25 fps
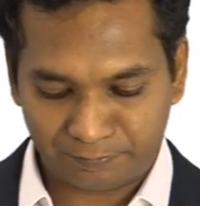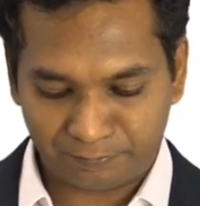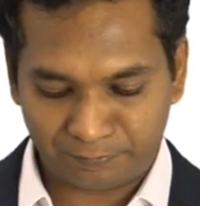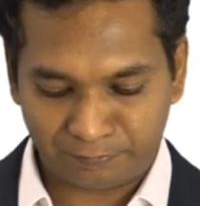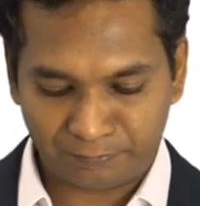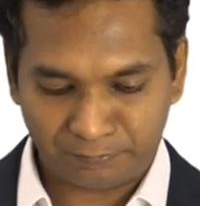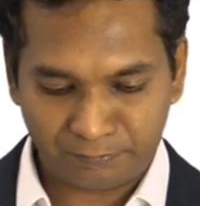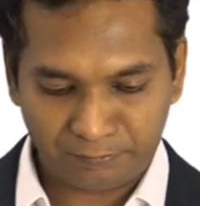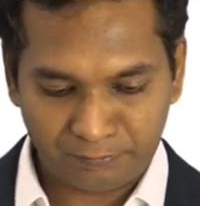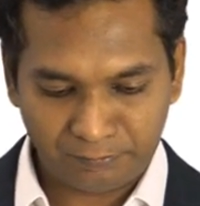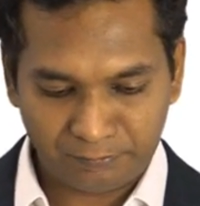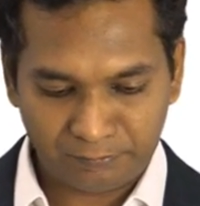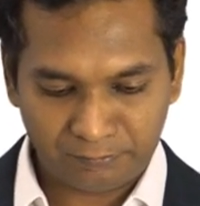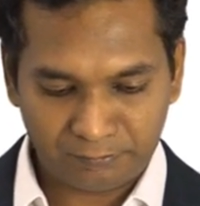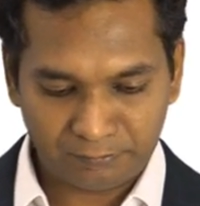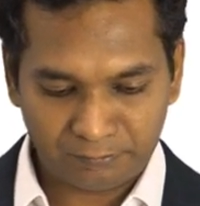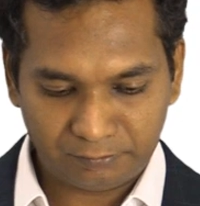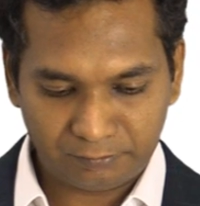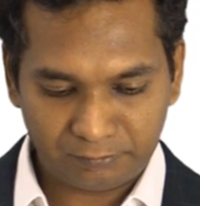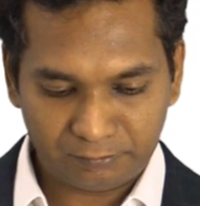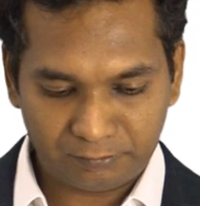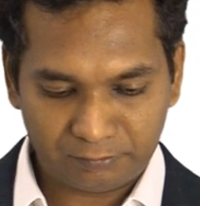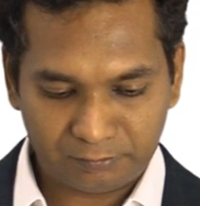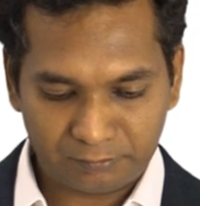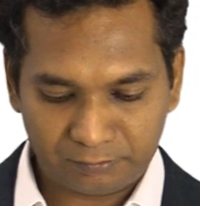
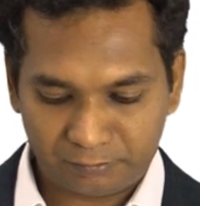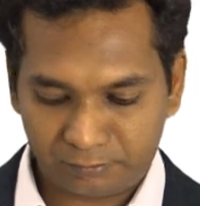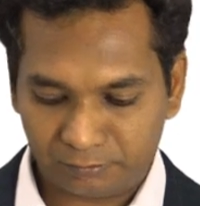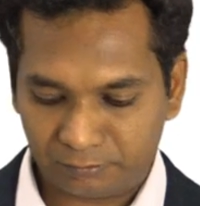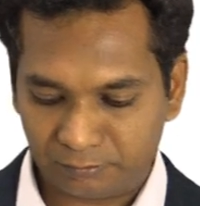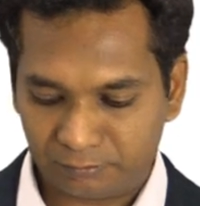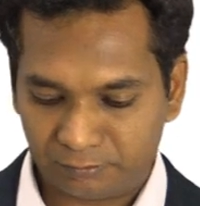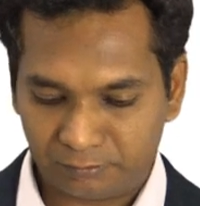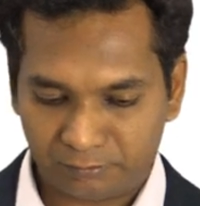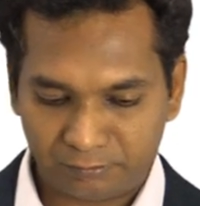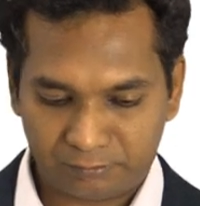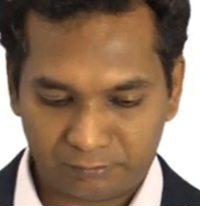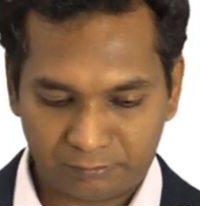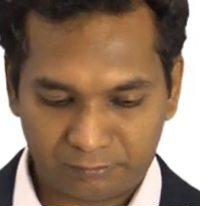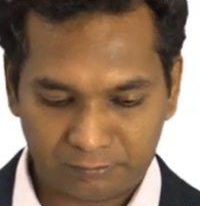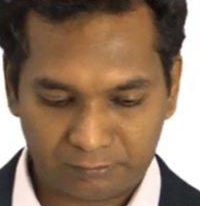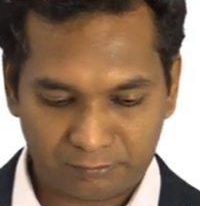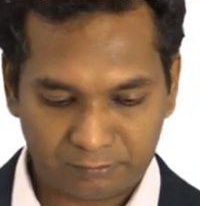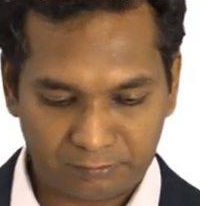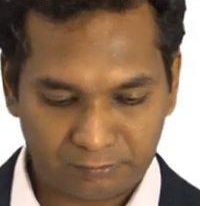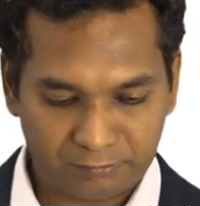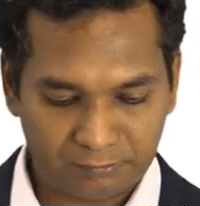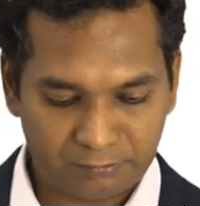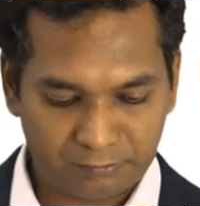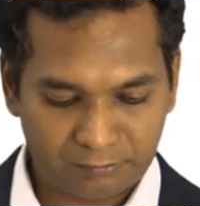
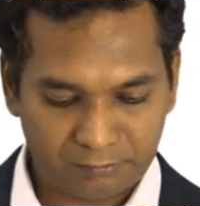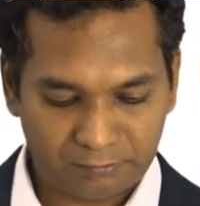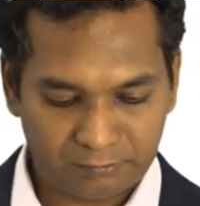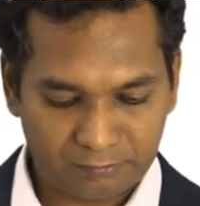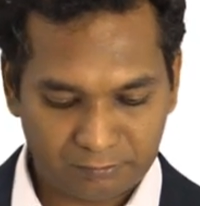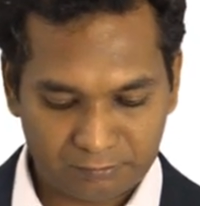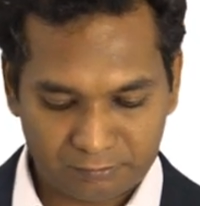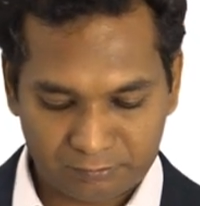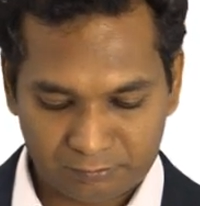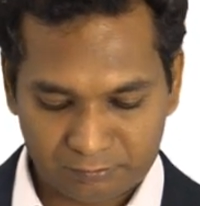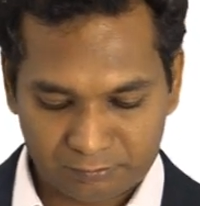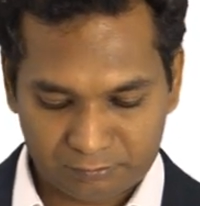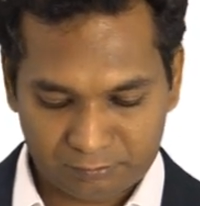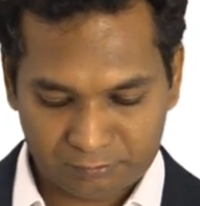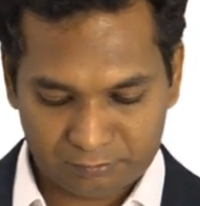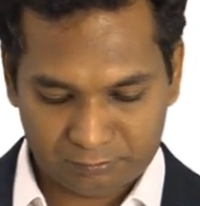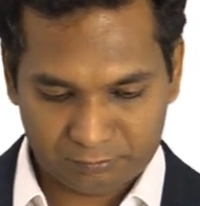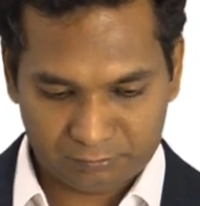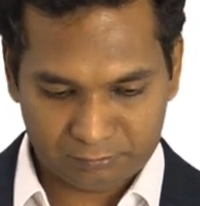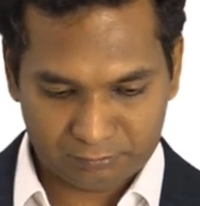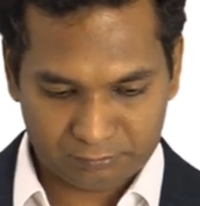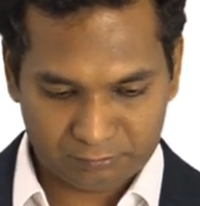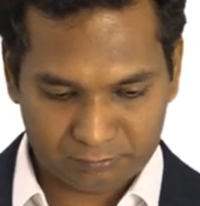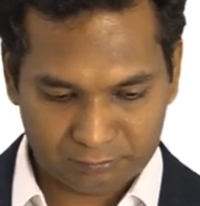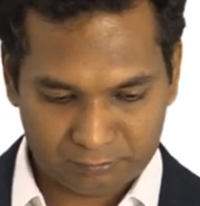
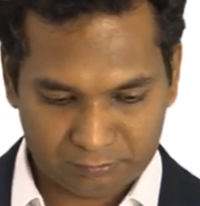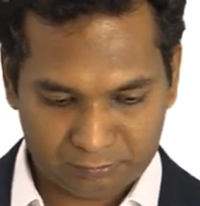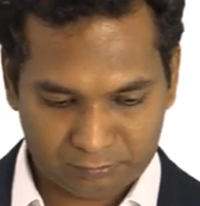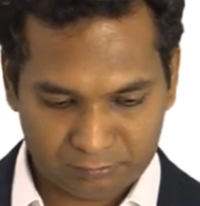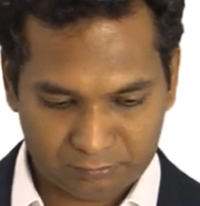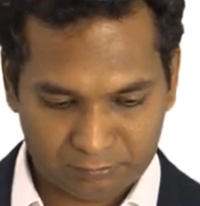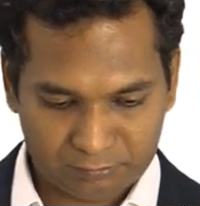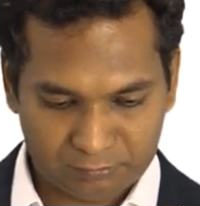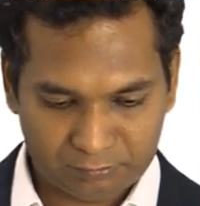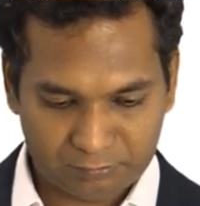No one is speaking in this clip.